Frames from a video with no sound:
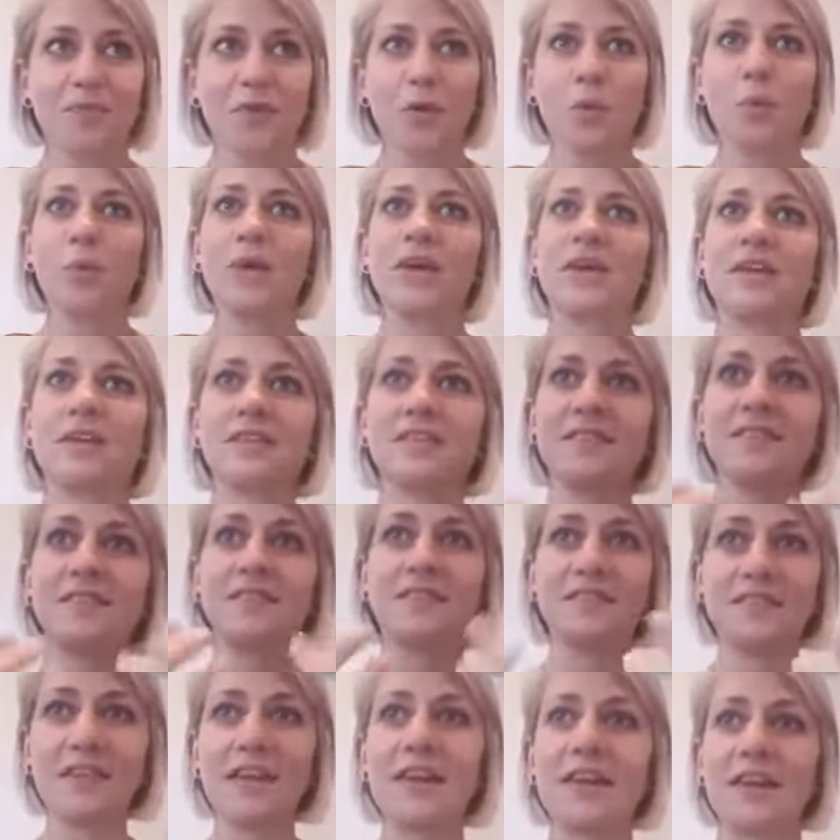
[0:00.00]
we could
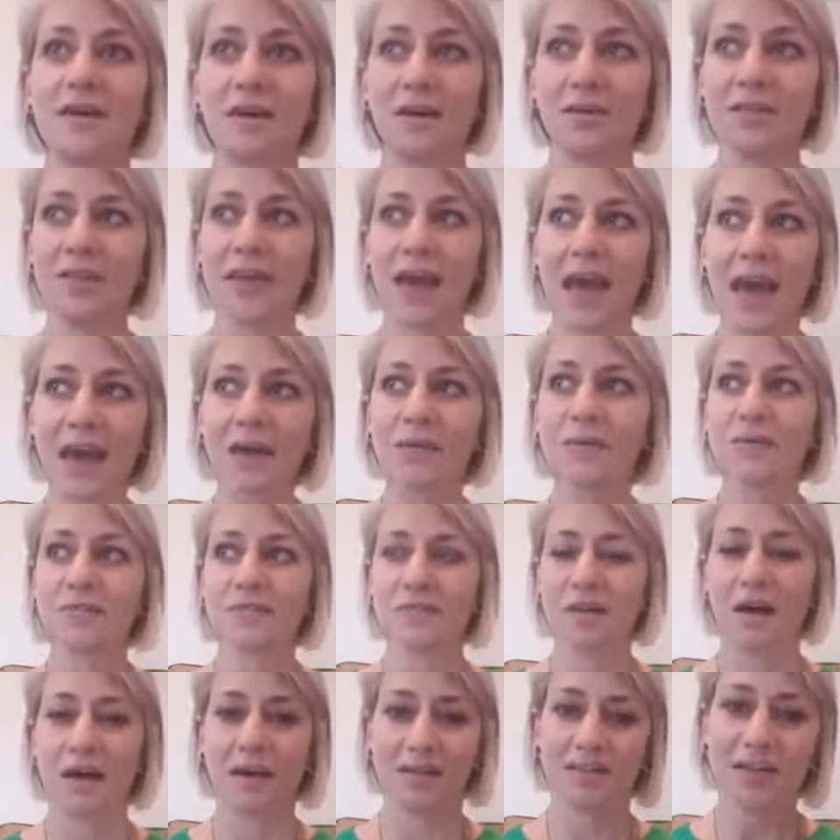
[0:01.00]
see on the
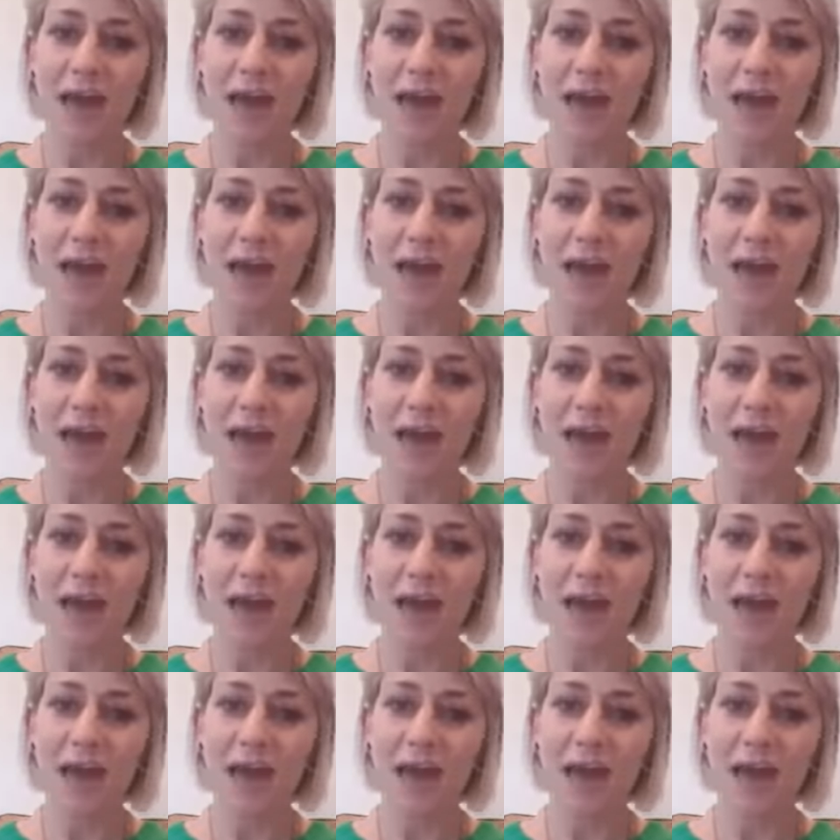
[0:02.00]
outside